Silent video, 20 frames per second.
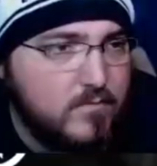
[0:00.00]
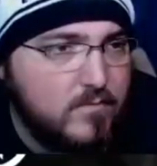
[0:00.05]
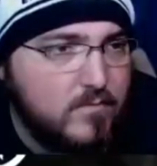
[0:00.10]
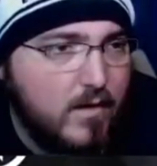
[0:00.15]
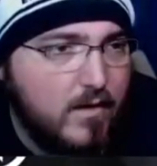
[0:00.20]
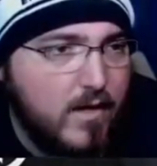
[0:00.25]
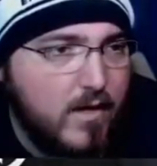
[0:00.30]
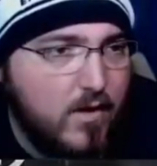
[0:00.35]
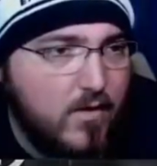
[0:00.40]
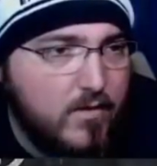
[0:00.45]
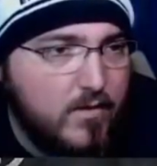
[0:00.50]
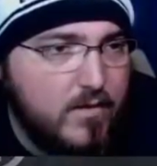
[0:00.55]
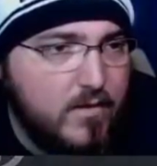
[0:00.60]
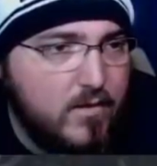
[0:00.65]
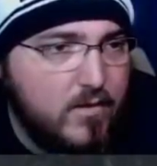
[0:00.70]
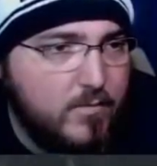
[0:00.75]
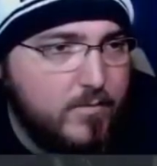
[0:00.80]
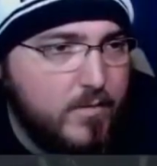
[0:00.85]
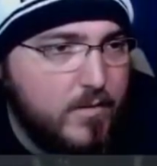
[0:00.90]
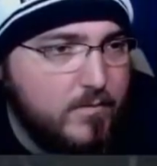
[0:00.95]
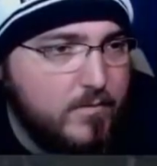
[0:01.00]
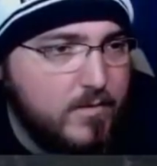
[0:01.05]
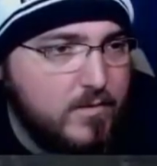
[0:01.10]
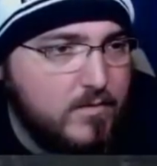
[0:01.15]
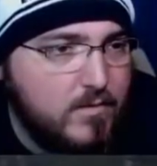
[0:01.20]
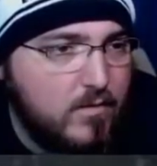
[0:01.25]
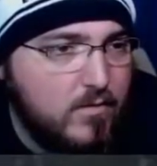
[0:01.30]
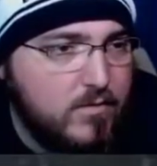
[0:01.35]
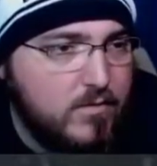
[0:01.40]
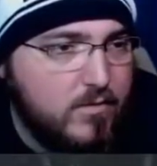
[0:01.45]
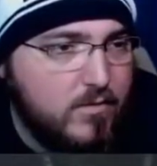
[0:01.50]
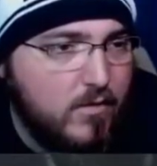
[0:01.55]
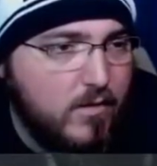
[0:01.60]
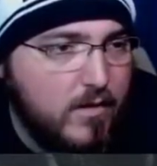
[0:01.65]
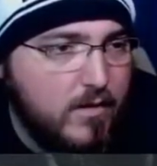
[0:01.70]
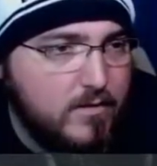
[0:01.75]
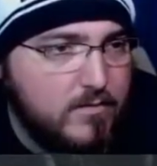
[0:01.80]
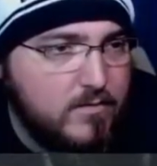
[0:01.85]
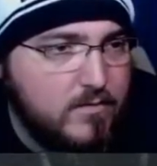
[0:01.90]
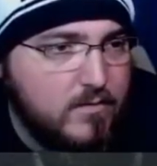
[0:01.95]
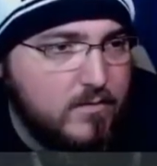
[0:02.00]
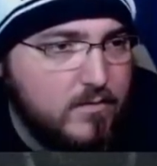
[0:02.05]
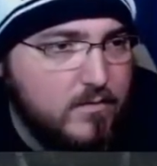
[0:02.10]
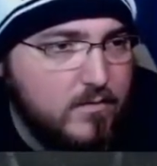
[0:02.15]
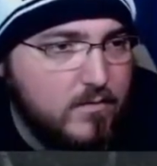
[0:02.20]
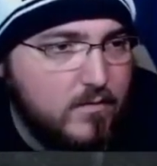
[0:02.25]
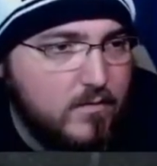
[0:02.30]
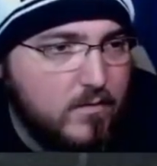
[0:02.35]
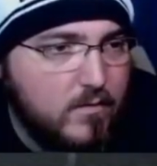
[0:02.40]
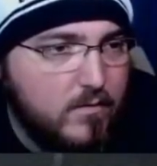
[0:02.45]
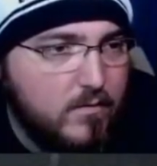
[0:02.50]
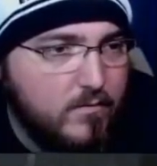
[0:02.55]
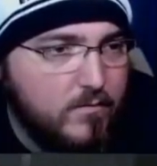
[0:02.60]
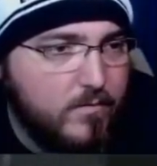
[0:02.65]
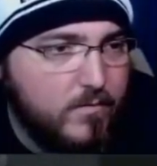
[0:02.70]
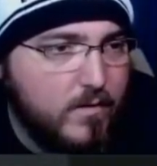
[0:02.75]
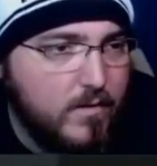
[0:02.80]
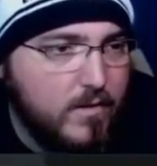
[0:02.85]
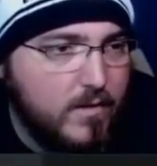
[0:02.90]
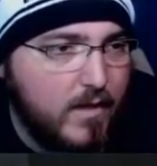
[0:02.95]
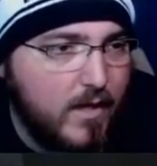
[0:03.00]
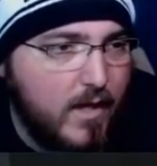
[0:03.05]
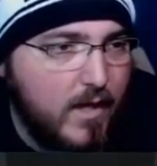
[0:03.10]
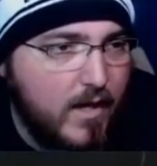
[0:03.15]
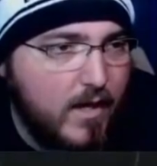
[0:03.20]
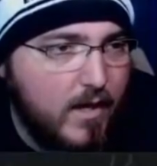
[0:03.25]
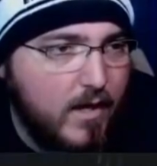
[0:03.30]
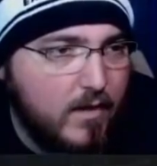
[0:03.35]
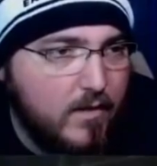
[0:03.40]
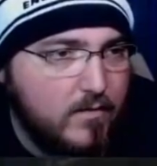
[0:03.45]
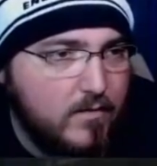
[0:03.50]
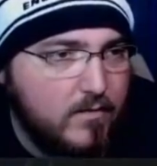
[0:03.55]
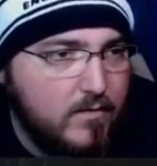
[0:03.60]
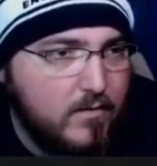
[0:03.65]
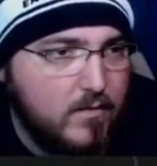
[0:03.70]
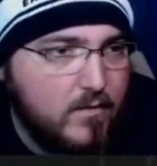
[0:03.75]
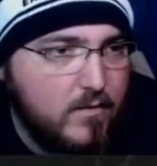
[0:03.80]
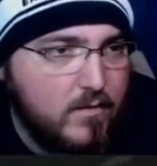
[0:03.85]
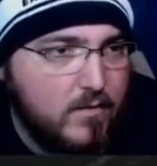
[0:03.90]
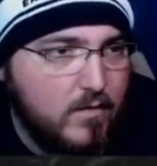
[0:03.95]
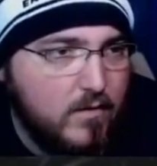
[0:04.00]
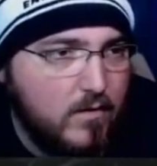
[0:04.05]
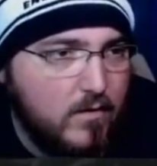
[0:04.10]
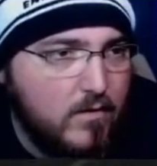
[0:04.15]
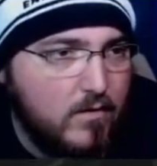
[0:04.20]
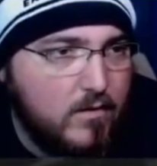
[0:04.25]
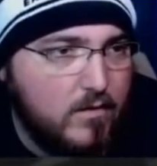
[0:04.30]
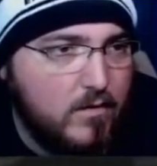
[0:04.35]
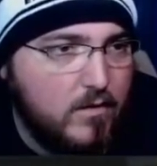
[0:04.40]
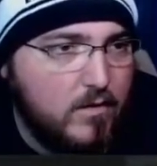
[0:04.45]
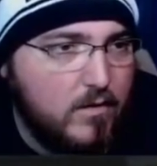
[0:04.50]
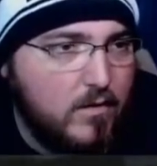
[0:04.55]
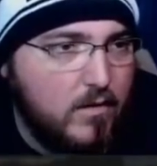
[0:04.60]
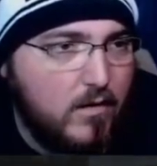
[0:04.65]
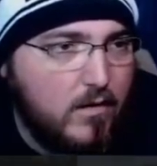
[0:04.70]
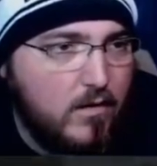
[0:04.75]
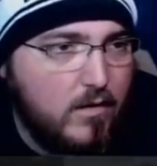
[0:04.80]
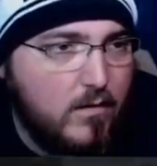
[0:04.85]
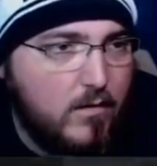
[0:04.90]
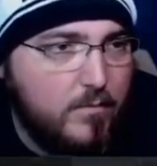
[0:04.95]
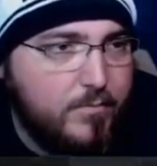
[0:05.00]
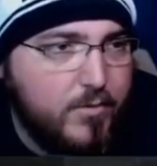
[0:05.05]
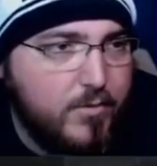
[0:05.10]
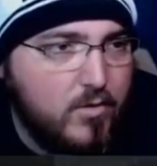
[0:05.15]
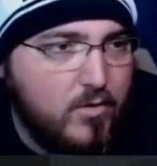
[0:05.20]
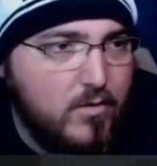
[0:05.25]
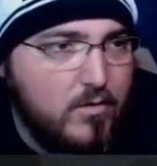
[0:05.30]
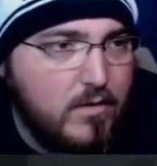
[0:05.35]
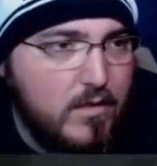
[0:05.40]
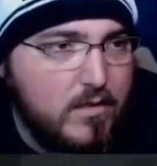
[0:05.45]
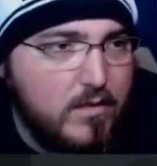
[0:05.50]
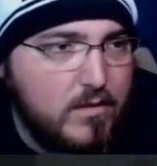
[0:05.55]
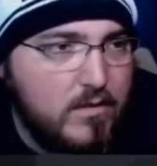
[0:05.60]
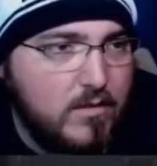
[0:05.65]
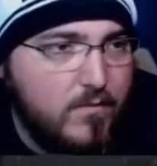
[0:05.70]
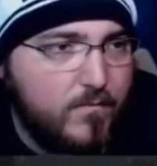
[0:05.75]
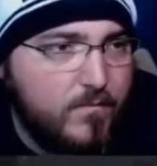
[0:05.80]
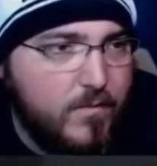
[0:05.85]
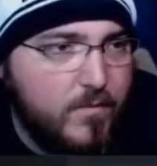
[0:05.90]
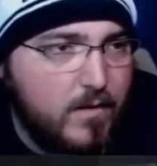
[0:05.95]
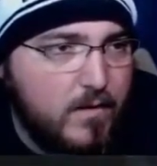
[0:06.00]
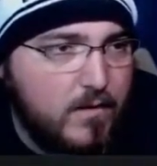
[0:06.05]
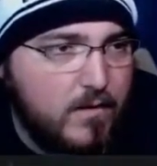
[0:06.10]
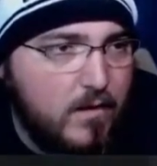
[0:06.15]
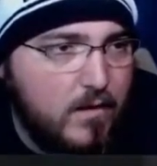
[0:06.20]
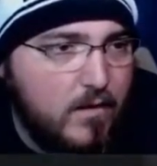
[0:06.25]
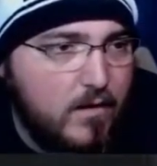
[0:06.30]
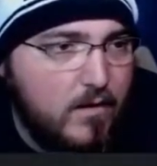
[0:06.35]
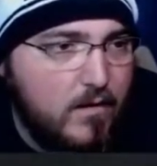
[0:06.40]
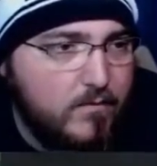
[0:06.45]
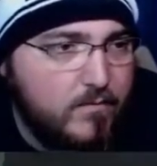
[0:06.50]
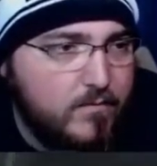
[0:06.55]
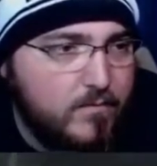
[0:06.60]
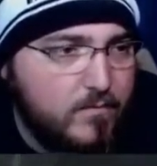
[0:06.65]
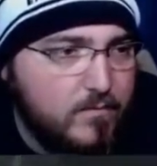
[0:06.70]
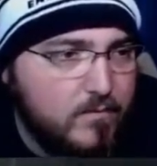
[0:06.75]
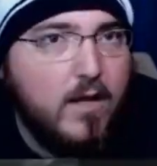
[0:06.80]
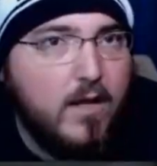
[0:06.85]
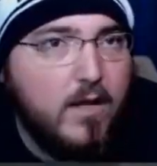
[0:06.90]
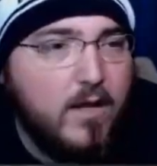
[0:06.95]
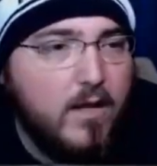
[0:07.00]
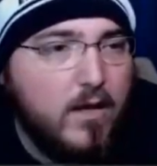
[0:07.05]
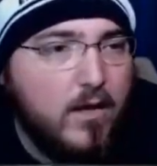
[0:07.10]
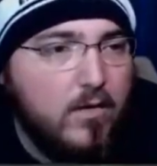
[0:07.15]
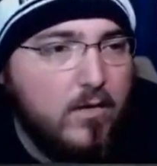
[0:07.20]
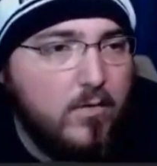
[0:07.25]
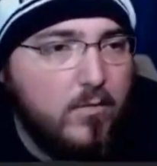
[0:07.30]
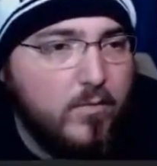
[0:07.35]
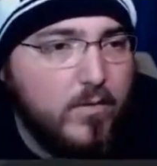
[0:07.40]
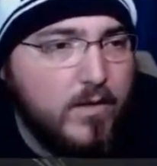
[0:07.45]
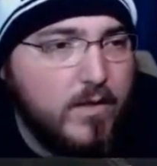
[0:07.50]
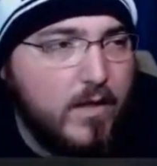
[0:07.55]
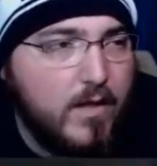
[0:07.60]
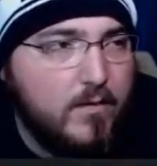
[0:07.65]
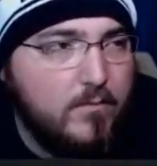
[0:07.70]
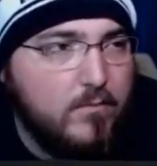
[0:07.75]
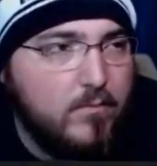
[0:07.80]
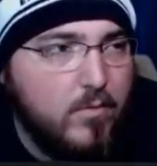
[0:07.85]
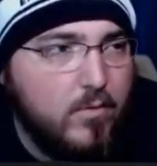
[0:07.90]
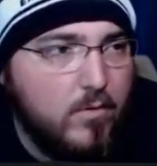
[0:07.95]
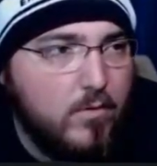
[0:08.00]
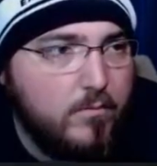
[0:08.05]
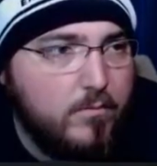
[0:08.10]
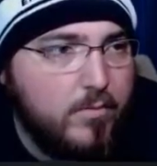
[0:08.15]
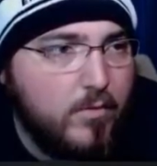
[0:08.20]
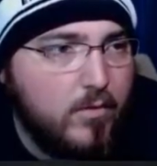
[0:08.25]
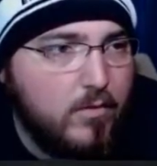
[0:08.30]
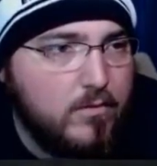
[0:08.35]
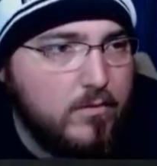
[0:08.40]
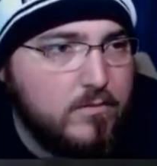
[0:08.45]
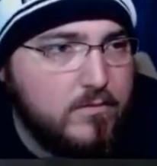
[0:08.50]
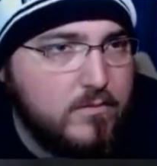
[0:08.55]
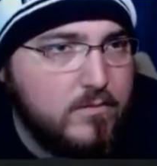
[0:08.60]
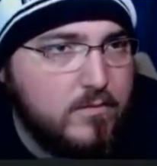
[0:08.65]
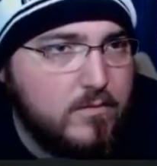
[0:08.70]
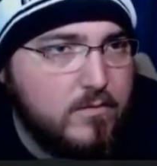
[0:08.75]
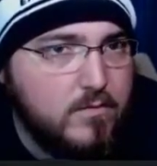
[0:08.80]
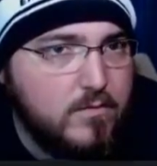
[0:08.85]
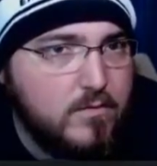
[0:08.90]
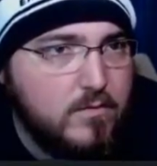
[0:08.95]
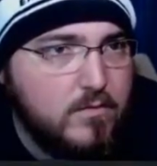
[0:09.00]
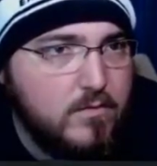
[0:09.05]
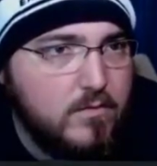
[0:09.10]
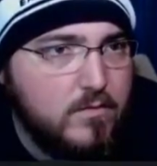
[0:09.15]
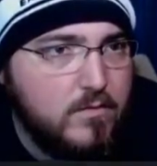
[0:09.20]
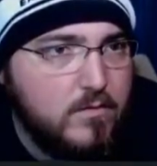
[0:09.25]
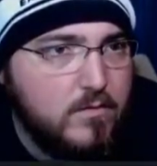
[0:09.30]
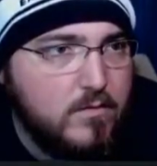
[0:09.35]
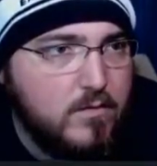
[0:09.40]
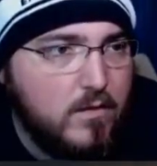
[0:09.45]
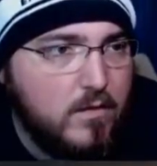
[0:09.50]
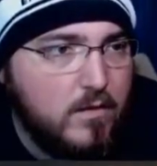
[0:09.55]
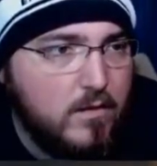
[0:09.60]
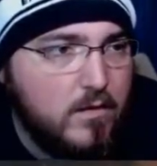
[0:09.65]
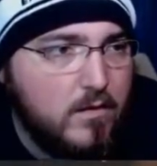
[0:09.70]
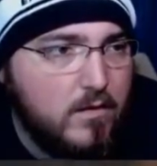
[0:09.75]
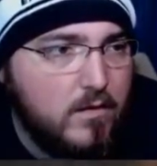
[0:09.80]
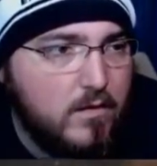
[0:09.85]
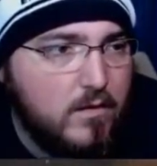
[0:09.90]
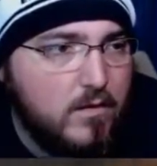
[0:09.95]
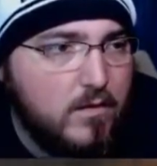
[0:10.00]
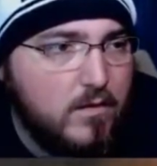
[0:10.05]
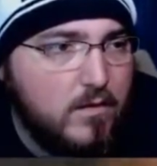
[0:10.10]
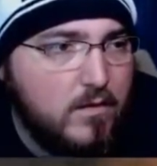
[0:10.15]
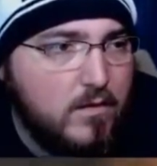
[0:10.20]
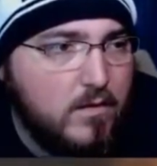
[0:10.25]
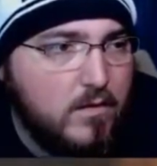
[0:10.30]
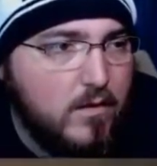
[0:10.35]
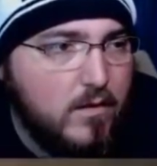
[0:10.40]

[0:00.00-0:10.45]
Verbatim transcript: And now I can open up these large crates. Fuck yeah. Oh, pull it the fuck off. And oh, we got more parts. All right, Lara, shall we give it a go then?